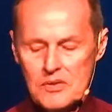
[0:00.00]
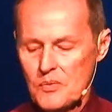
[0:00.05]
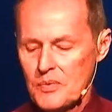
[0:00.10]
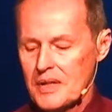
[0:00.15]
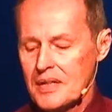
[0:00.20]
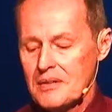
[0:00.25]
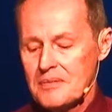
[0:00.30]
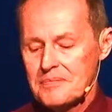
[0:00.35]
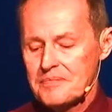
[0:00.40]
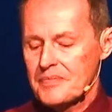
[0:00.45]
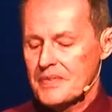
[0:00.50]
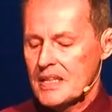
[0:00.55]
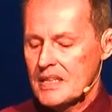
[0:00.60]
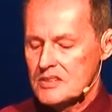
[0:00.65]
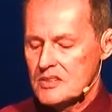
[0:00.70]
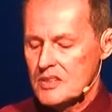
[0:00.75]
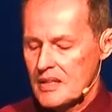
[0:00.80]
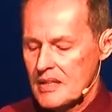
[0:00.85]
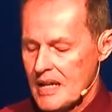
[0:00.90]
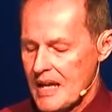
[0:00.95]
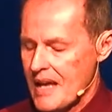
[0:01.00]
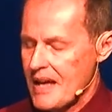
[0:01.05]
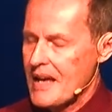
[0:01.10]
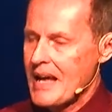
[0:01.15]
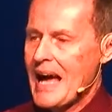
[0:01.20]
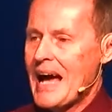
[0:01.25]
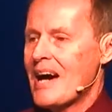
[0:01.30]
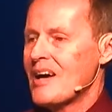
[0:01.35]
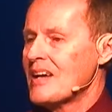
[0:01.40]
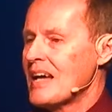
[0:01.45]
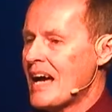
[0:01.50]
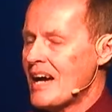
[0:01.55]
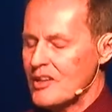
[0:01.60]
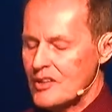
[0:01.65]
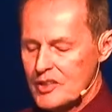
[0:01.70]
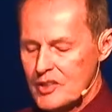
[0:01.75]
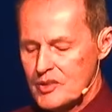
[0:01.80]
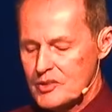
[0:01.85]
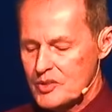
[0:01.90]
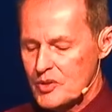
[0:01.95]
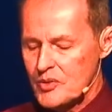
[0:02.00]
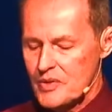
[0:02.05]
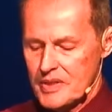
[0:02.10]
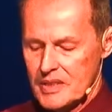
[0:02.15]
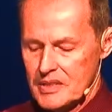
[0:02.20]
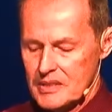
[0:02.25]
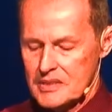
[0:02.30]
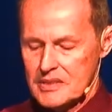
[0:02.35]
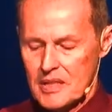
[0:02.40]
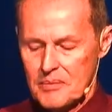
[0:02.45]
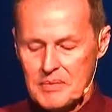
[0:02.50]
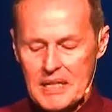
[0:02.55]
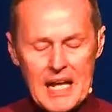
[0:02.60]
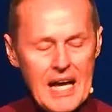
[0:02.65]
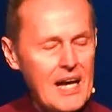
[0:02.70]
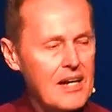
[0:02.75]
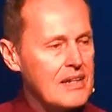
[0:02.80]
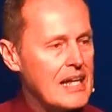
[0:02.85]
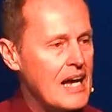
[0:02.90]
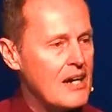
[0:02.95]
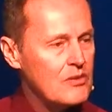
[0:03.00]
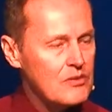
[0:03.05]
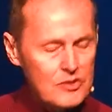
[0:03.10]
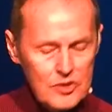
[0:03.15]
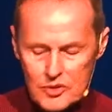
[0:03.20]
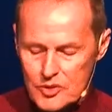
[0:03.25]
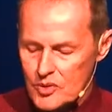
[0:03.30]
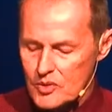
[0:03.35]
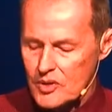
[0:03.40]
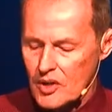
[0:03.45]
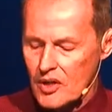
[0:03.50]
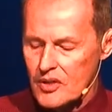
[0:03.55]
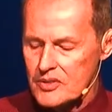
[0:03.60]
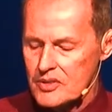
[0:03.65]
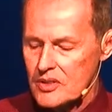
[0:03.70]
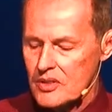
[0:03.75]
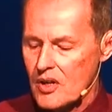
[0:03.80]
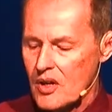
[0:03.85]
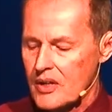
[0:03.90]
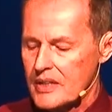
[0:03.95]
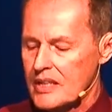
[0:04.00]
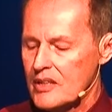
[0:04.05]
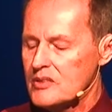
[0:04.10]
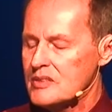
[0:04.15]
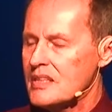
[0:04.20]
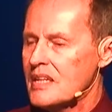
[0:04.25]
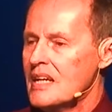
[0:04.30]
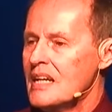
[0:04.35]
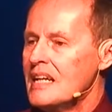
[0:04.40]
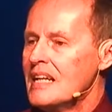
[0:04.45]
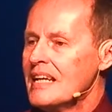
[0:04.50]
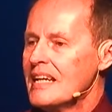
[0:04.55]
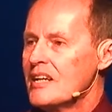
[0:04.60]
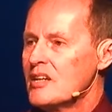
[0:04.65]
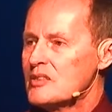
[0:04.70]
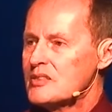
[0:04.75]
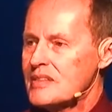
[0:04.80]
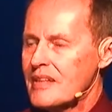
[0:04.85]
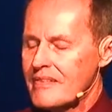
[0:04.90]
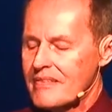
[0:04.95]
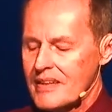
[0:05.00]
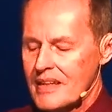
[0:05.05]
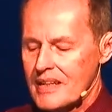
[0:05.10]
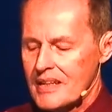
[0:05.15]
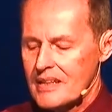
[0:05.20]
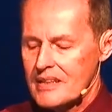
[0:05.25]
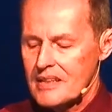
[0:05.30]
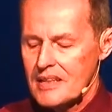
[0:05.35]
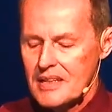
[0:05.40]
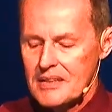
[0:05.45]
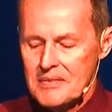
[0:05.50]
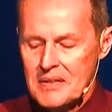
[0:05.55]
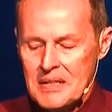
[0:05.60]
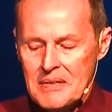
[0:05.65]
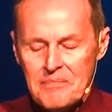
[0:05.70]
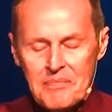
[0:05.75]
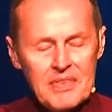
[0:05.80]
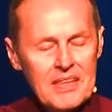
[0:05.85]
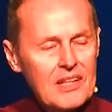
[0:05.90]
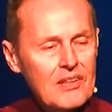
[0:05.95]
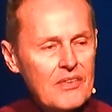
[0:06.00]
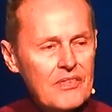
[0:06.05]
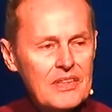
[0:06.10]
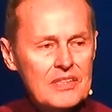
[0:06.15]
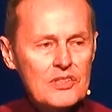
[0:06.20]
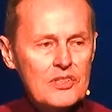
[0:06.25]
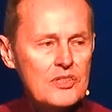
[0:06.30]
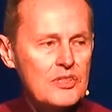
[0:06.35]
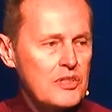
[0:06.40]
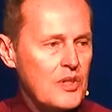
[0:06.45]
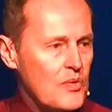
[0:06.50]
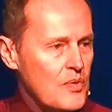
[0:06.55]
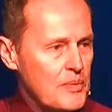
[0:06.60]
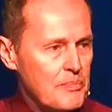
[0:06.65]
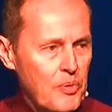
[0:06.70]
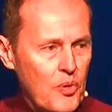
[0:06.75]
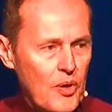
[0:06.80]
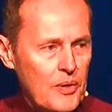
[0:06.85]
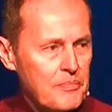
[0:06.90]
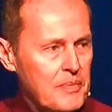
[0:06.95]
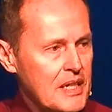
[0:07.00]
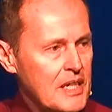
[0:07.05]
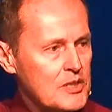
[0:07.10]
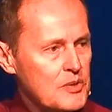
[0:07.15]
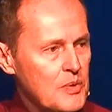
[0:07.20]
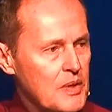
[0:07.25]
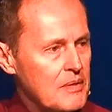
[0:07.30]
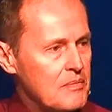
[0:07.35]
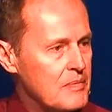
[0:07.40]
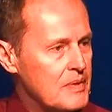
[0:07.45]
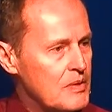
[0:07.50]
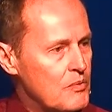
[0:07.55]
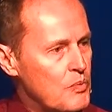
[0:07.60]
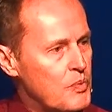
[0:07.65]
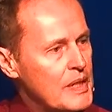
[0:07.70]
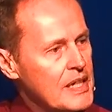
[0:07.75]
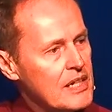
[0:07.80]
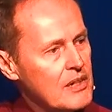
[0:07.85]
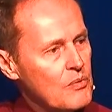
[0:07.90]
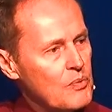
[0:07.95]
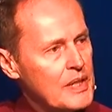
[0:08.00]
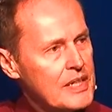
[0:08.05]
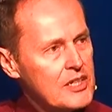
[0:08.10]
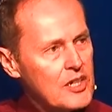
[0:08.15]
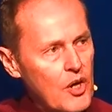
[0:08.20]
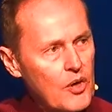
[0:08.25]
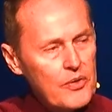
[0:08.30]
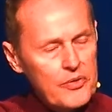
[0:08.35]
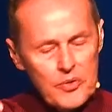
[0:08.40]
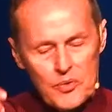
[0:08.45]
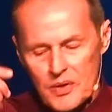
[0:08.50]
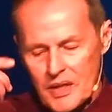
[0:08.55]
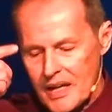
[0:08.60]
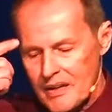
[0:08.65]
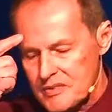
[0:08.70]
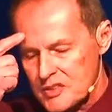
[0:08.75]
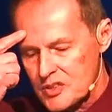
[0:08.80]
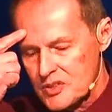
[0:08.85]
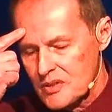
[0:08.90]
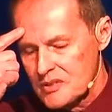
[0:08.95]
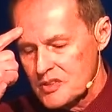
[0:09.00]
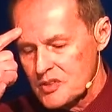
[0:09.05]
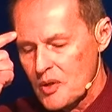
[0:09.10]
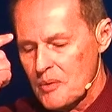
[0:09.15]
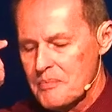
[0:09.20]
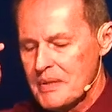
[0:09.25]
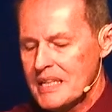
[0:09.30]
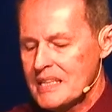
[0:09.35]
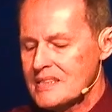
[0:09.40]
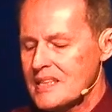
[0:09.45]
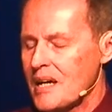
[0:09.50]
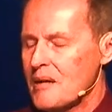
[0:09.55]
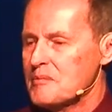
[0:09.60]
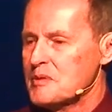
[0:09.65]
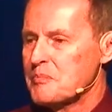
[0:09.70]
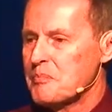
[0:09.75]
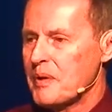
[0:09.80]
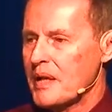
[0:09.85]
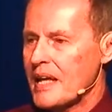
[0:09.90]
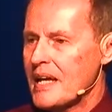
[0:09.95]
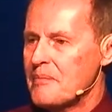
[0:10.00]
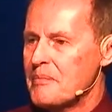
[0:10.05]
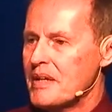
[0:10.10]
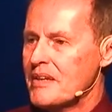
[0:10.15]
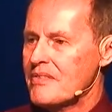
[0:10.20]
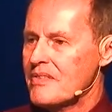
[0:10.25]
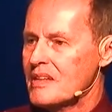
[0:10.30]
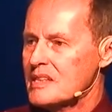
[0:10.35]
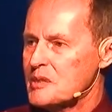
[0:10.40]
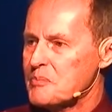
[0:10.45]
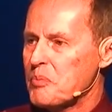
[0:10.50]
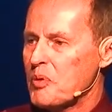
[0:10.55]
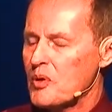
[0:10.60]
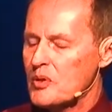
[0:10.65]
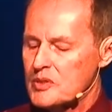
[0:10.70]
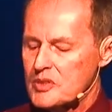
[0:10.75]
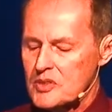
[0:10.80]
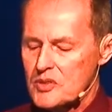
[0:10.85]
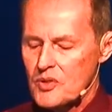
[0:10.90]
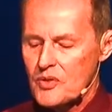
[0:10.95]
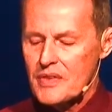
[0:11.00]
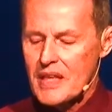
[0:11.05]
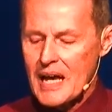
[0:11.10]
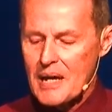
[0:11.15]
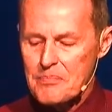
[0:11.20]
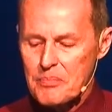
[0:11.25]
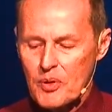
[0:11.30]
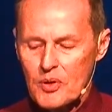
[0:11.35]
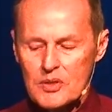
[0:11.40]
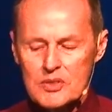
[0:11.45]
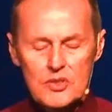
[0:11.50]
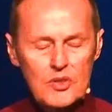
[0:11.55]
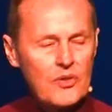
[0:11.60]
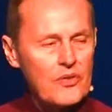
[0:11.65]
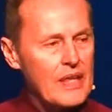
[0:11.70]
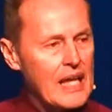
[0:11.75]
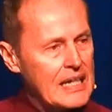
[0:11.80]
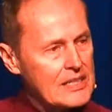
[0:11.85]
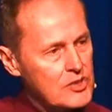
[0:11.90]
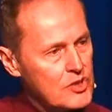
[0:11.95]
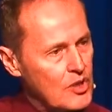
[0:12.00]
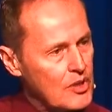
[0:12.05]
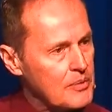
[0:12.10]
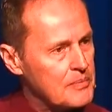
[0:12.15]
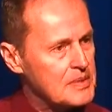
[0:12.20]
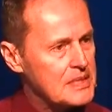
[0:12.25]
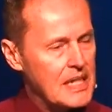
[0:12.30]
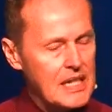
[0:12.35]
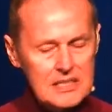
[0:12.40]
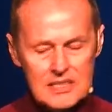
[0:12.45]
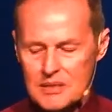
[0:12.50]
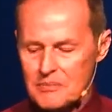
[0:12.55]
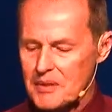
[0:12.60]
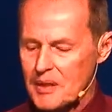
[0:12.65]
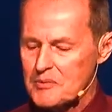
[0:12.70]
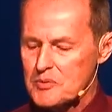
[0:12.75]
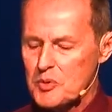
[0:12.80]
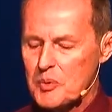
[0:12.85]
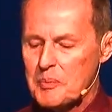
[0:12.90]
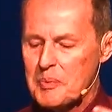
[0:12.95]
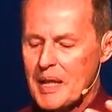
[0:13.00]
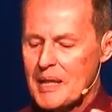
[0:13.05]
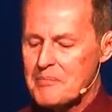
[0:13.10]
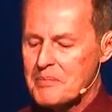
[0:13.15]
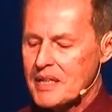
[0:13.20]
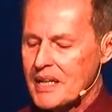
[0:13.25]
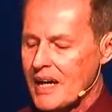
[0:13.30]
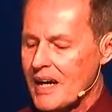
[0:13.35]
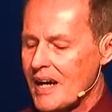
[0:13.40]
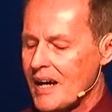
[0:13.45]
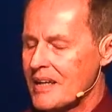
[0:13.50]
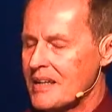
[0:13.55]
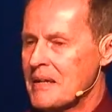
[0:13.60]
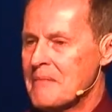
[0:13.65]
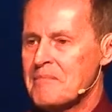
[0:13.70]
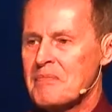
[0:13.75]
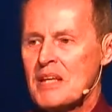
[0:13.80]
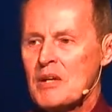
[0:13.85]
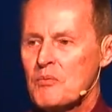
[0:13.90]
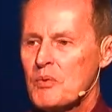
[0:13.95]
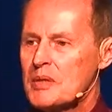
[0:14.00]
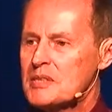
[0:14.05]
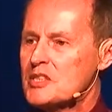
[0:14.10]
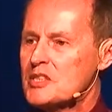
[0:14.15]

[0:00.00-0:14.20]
well, how do you do this? I mean, how do you guard your heart? Here's the thing, and this is so important because we go through life so many times blaming this person or that circumstance. Sometimes we blame God. We